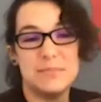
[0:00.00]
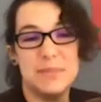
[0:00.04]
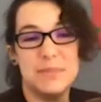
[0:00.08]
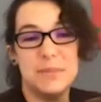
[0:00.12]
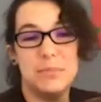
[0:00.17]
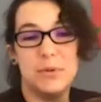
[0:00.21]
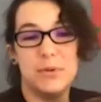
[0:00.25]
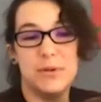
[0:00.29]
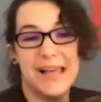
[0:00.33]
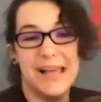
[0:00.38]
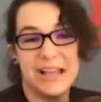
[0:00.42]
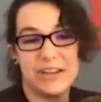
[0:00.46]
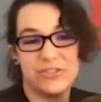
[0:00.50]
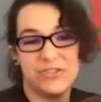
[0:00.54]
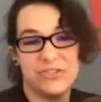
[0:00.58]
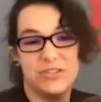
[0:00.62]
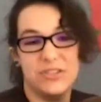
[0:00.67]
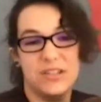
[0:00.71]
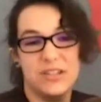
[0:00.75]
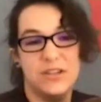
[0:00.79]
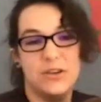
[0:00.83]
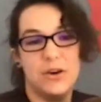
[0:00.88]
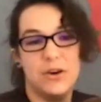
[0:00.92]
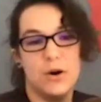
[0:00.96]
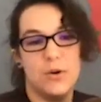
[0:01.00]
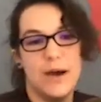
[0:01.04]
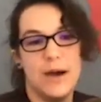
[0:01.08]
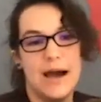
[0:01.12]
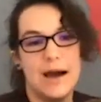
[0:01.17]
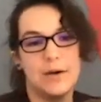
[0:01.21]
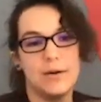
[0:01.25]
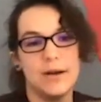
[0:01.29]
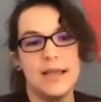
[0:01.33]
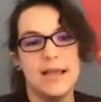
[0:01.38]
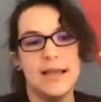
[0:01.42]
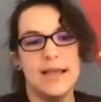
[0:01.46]
People will actually go
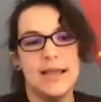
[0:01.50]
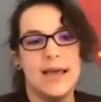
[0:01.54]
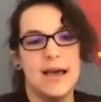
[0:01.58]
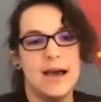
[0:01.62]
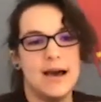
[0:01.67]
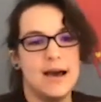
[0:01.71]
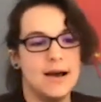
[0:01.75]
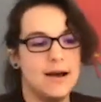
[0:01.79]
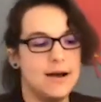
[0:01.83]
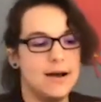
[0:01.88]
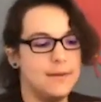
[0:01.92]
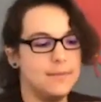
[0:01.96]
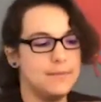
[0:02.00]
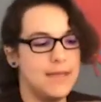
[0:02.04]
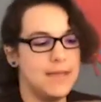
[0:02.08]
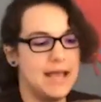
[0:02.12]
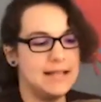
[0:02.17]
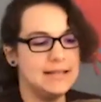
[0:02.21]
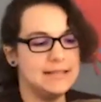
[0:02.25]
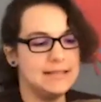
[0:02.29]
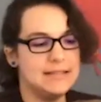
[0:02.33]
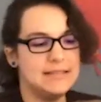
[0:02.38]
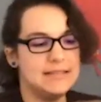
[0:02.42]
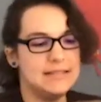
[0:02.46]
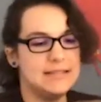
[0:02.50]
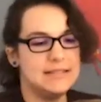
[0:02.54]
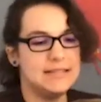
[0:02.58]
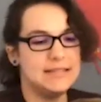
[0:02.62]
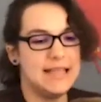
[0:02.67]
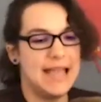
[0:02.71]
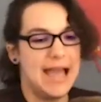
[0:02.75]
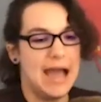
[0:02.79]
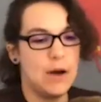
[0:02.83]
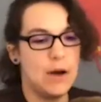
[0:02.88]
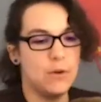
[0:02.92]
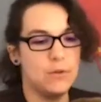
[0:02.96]
out and
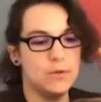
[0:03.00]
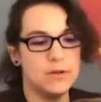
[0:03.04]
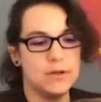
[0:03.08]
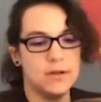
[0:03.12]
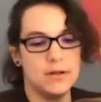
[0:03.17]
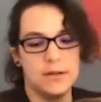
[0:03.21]
scout